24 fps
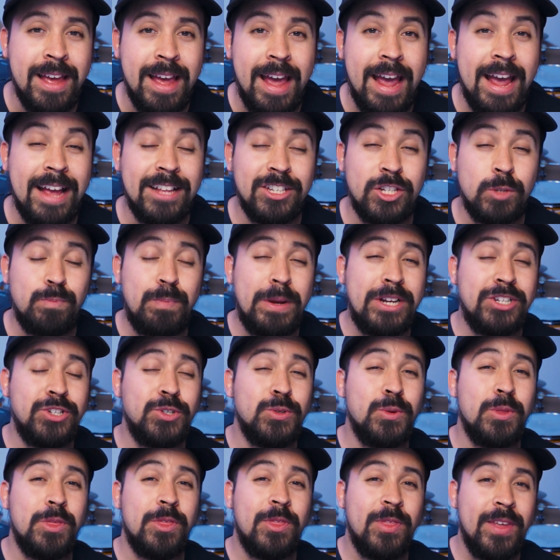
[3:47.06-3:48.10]
And
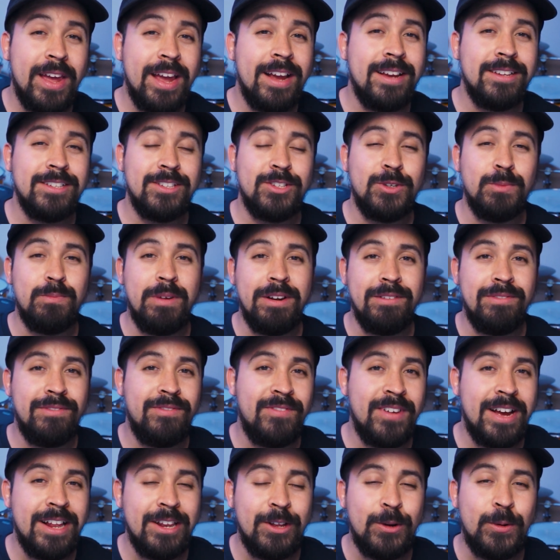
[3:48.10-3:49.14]
special thanks to my
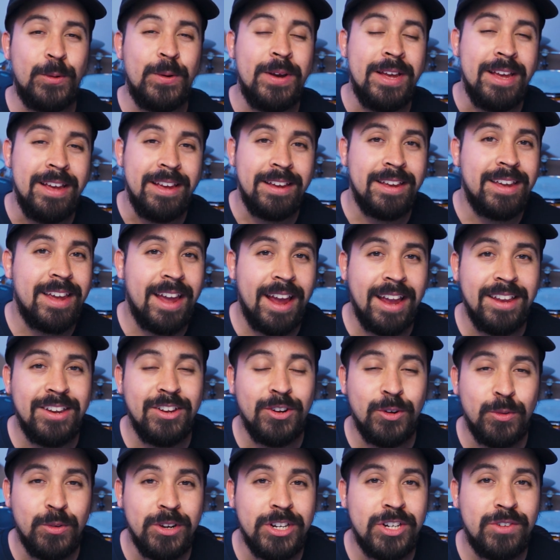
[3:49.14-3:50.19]
fellow
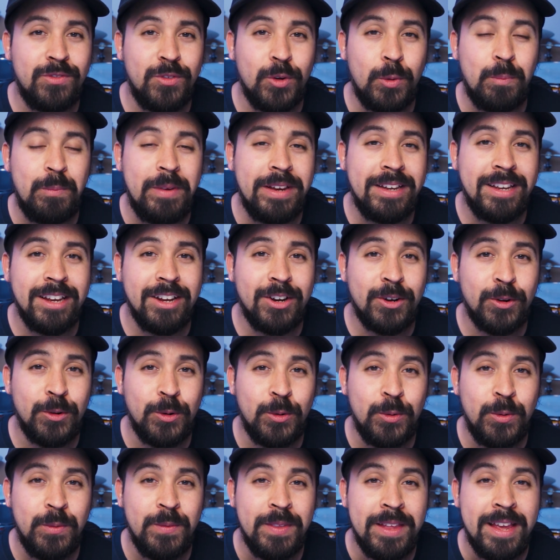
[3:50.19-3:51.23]
Canyon Ridge filmmaking
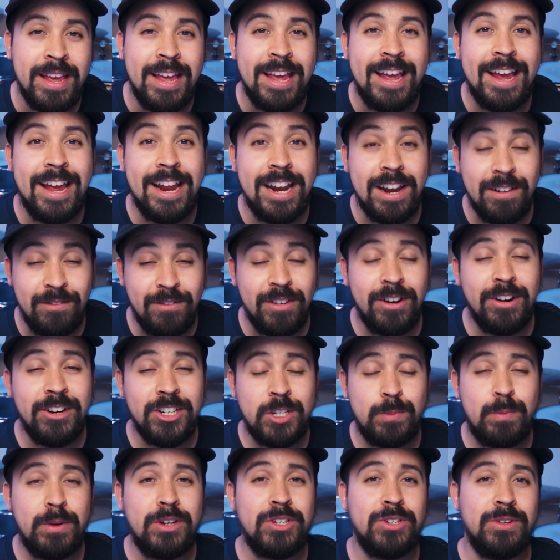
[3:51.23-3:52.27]
crew, and a very
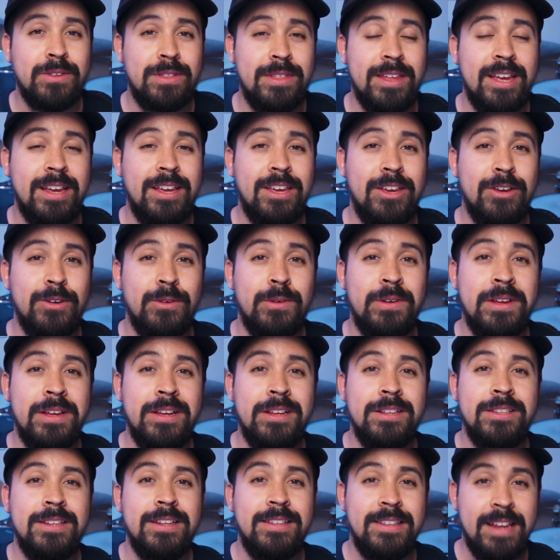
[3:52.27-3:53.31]
special thank you
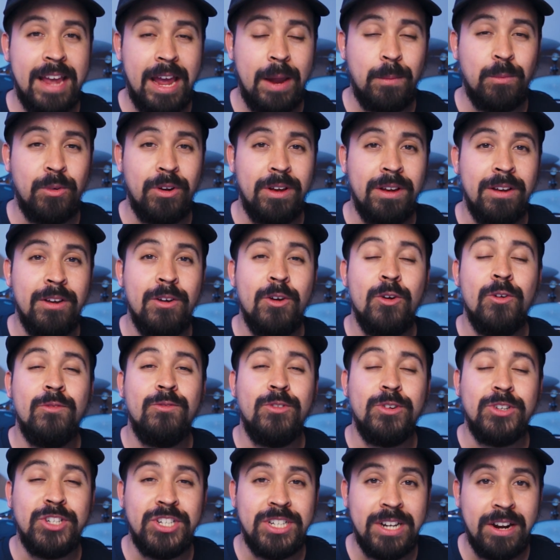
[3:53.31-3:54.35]
to Tamara
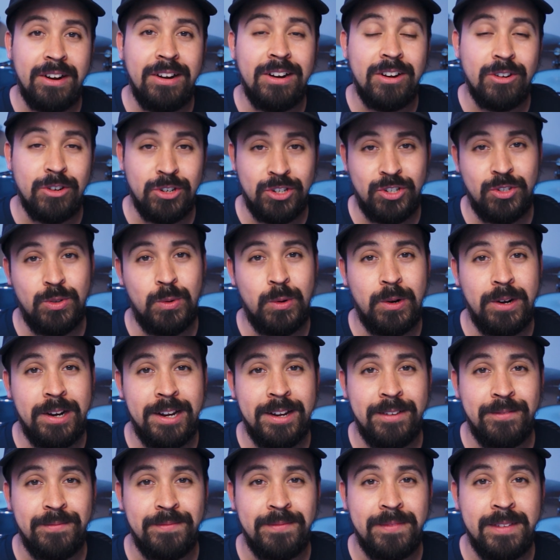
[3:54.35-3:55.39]
for sharing her story.
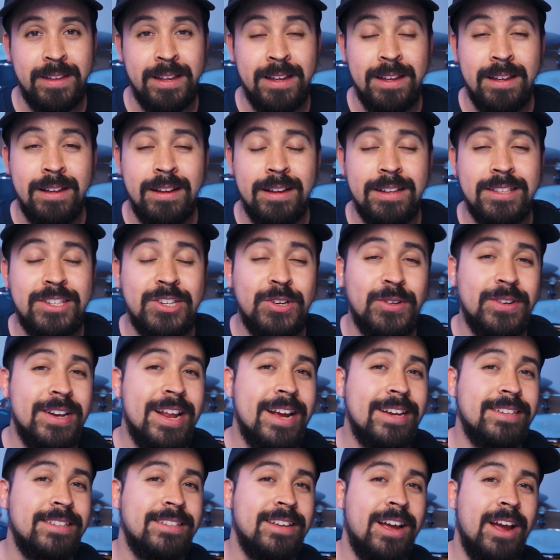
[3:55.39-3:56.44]
Until
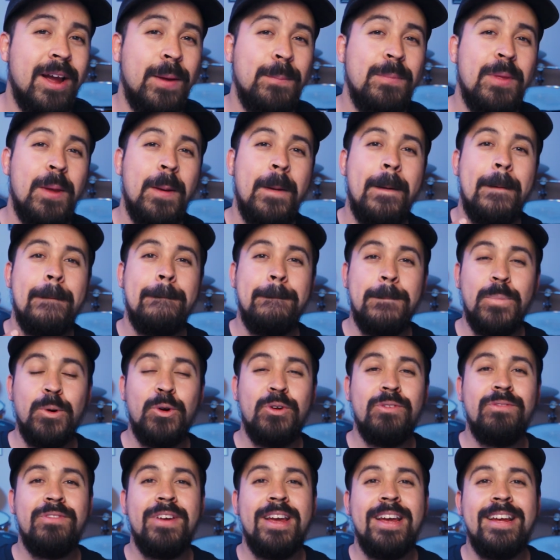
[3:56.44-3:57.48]
next time,
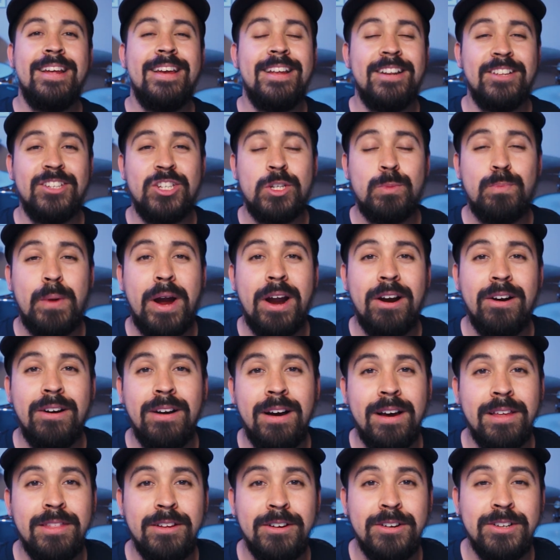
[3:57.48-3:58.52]
motivate and inspire
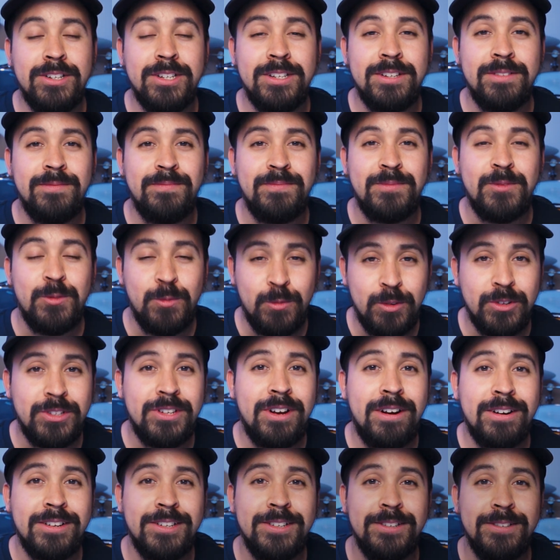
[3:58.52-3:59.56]
others. We'll
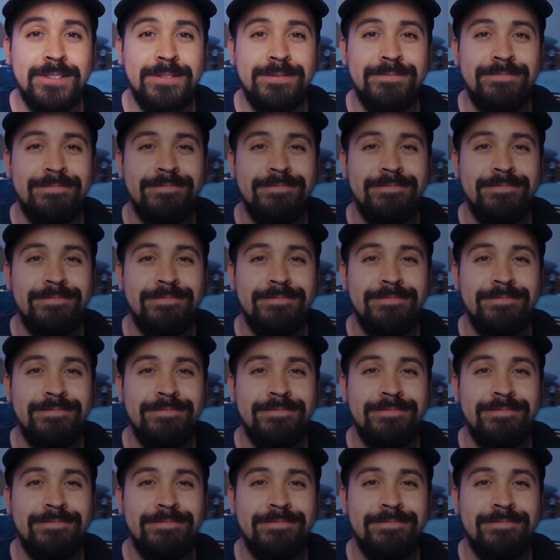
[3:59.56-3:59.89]
talk soon.